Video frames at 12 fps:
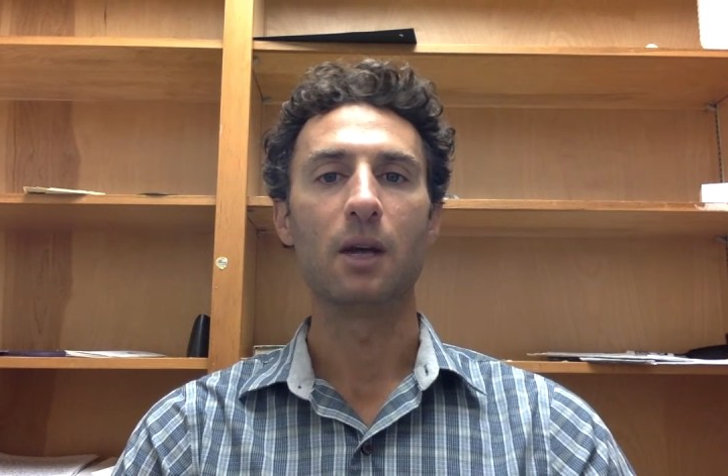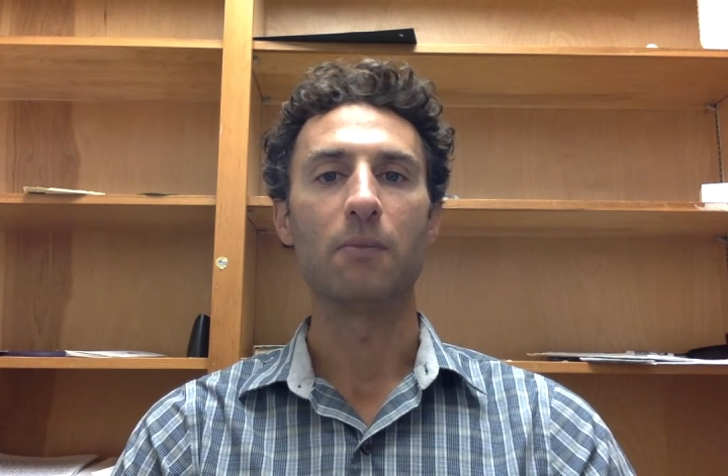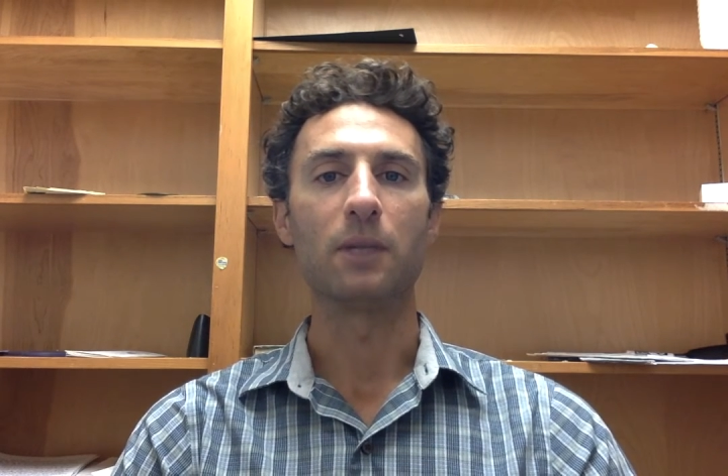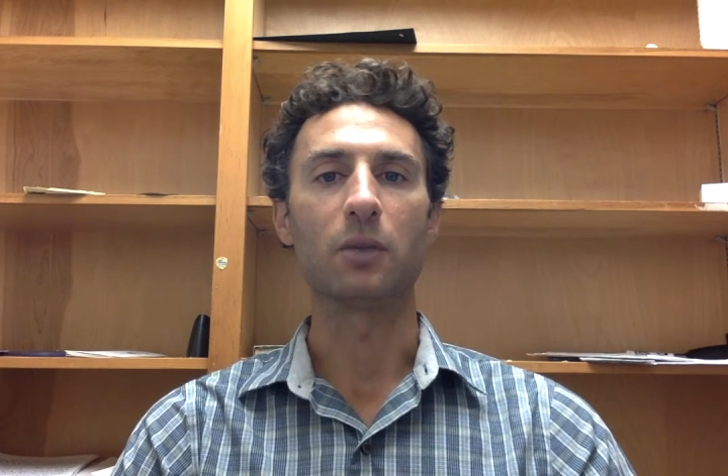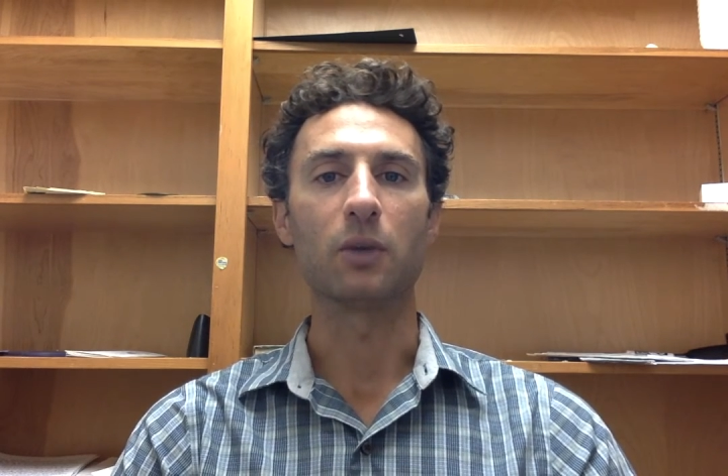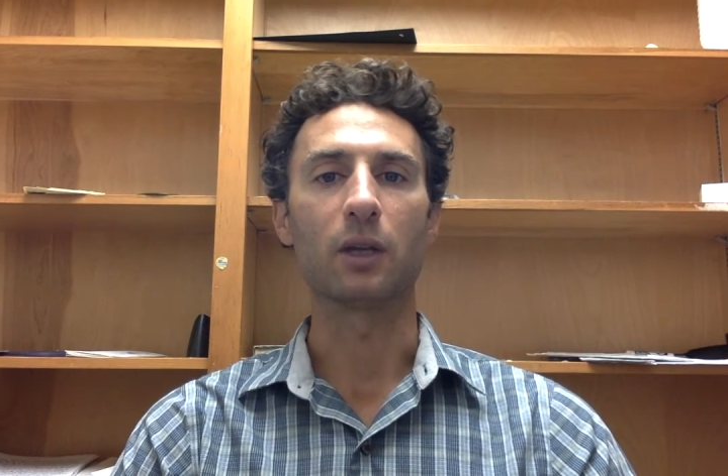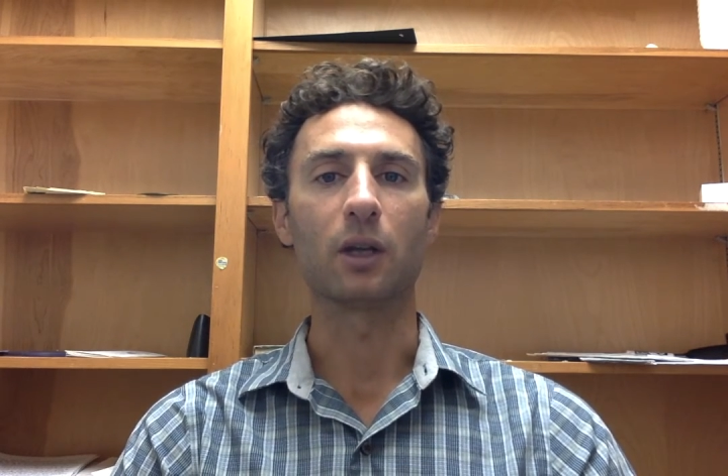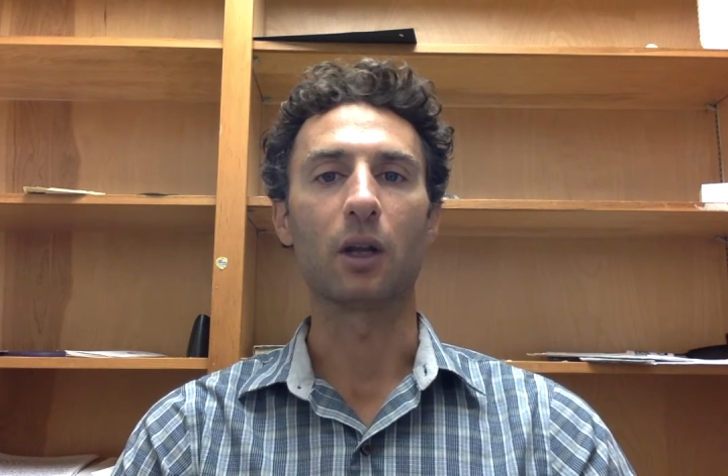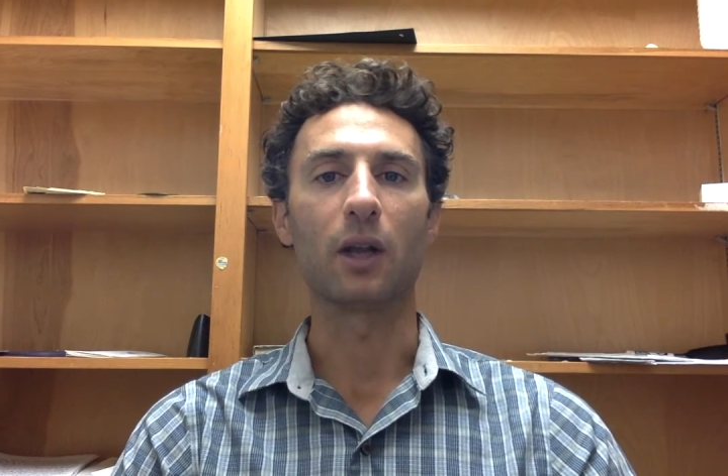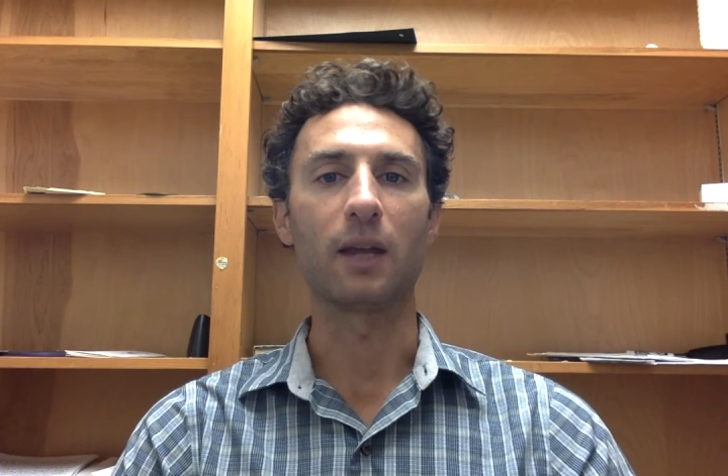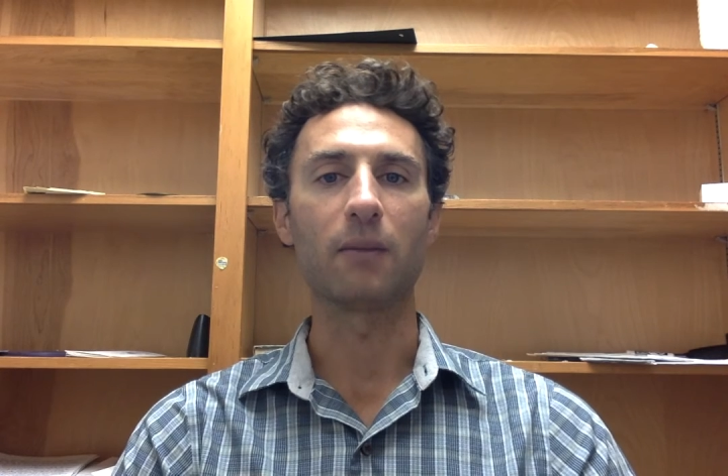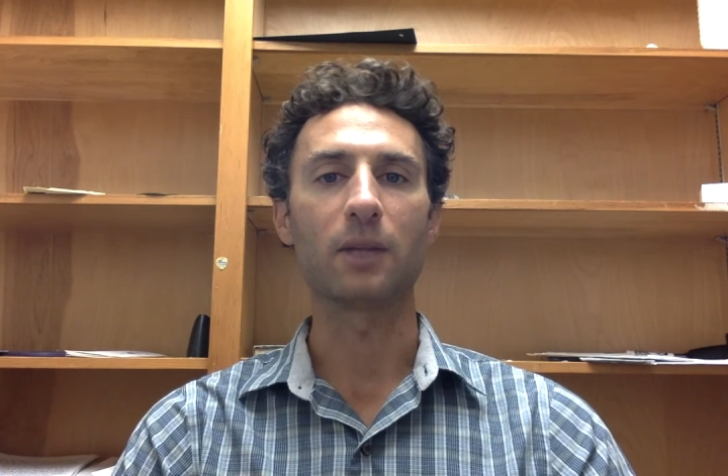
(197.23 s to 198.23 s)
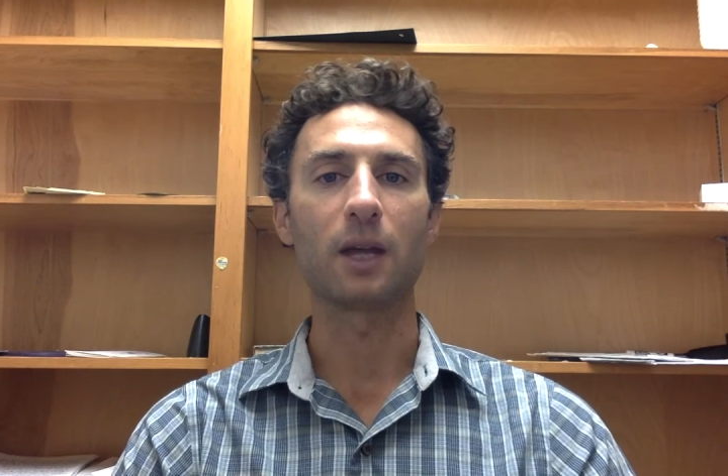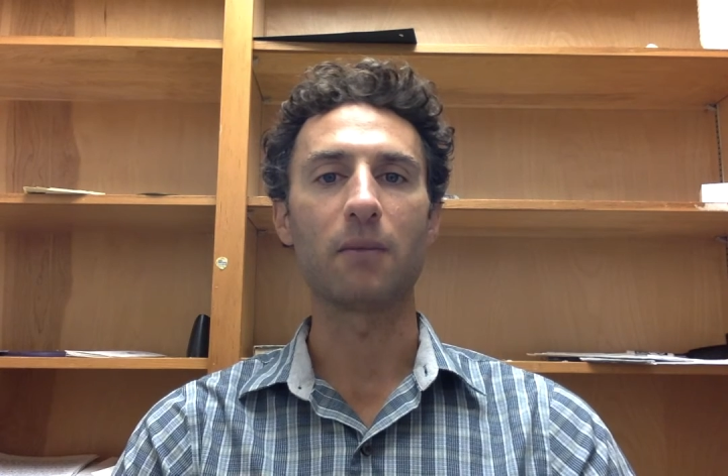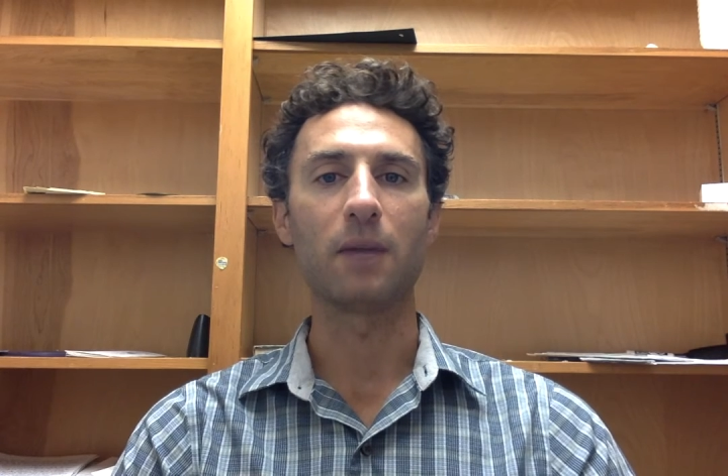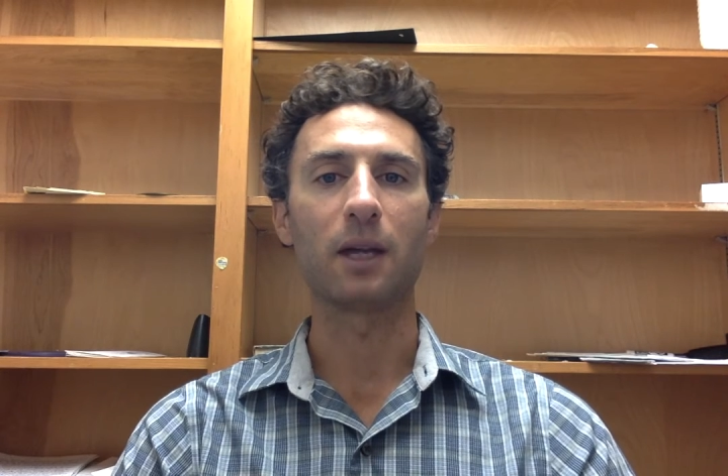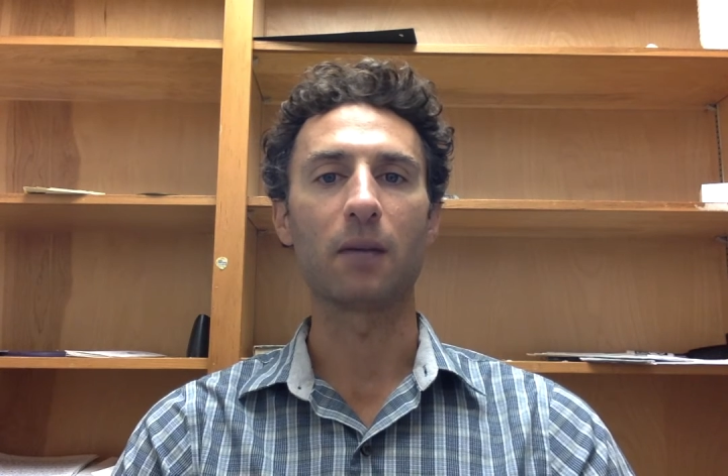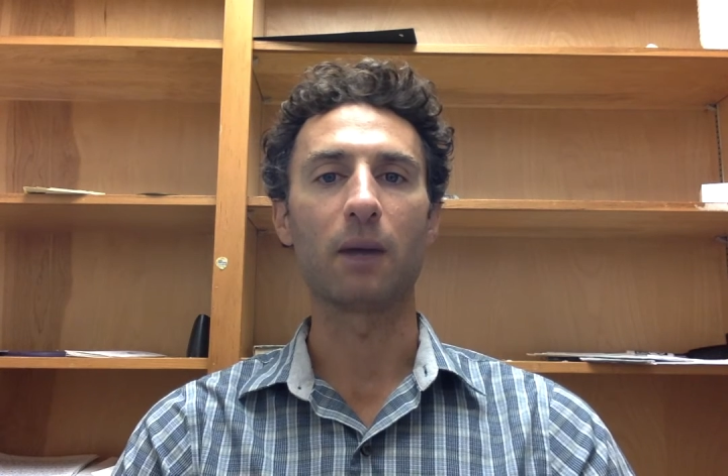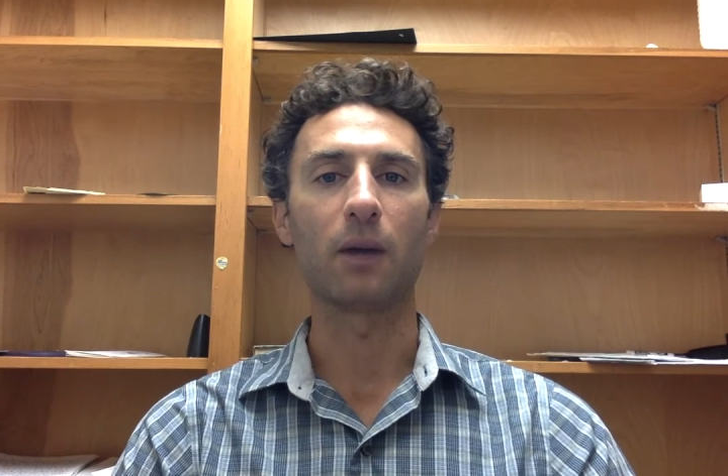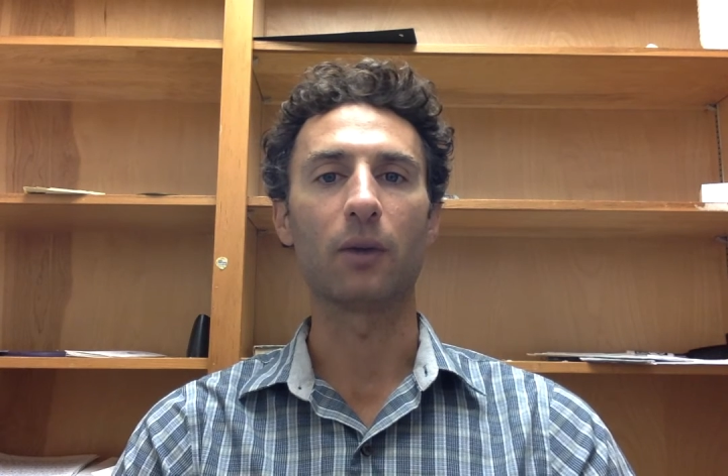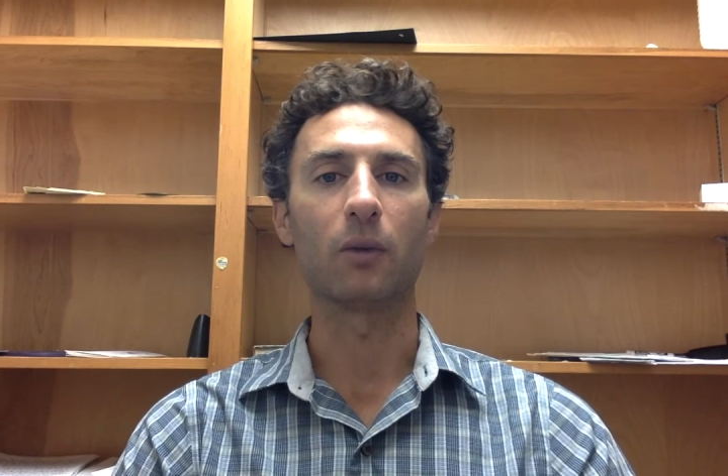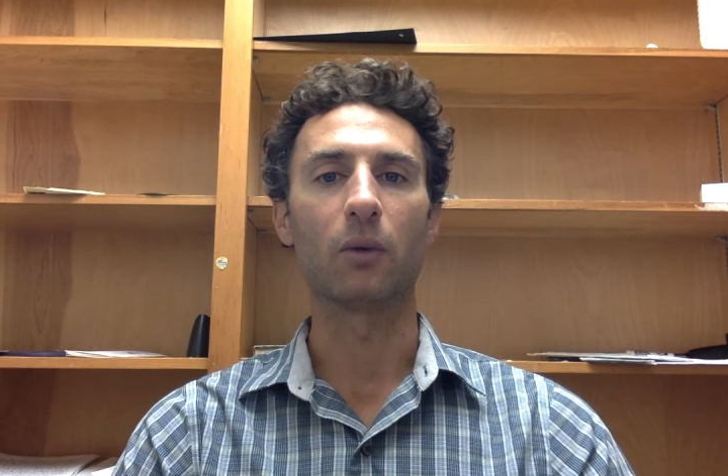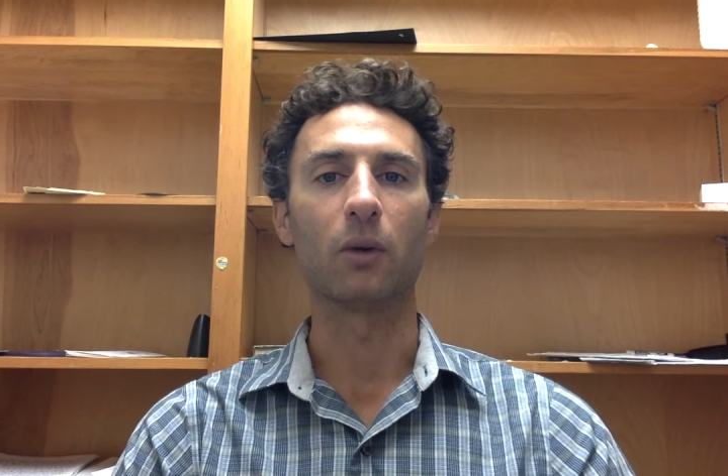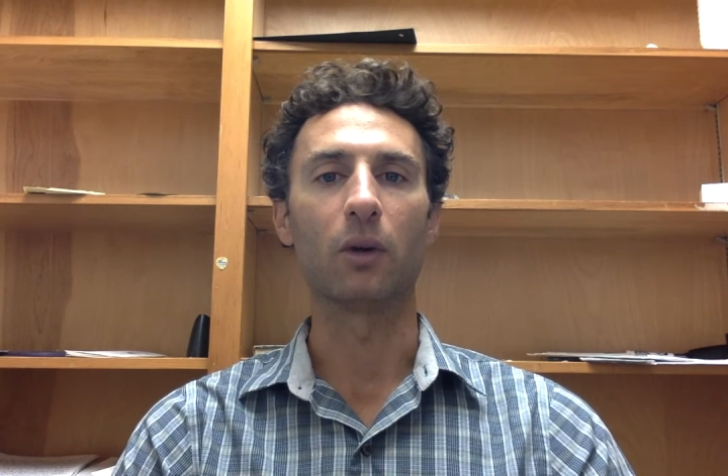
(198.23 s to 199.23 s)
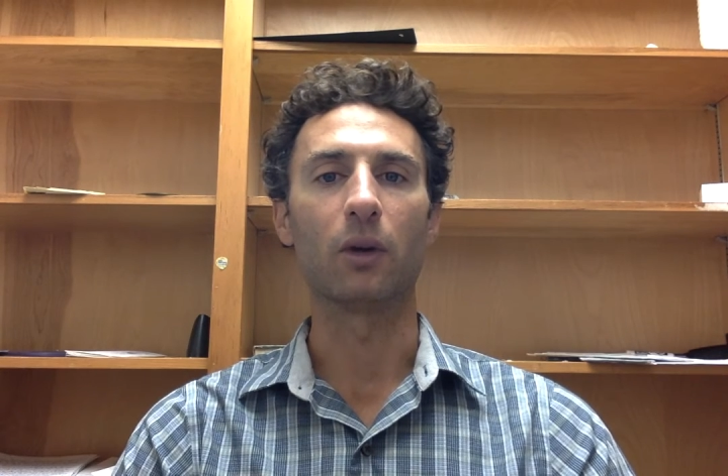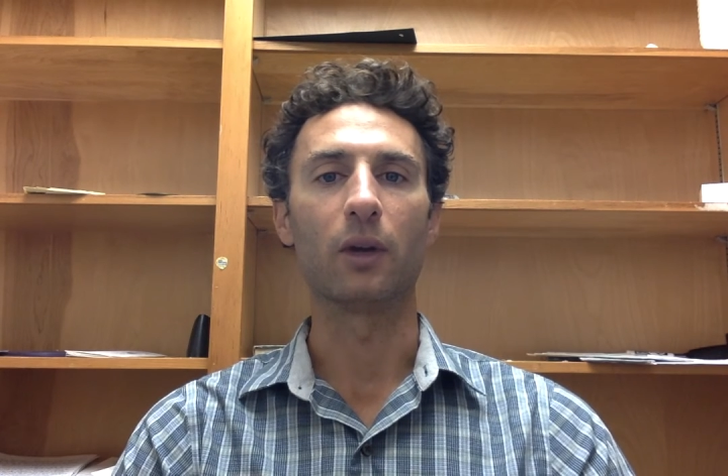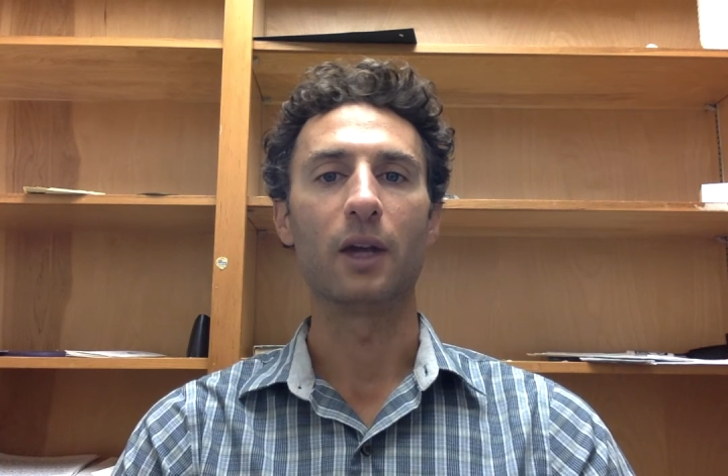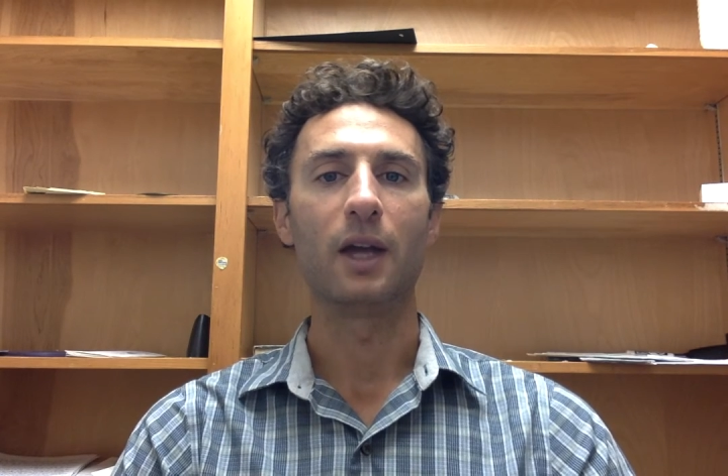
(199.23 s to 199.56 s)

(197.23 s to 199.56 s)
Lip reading: between claims I make about the world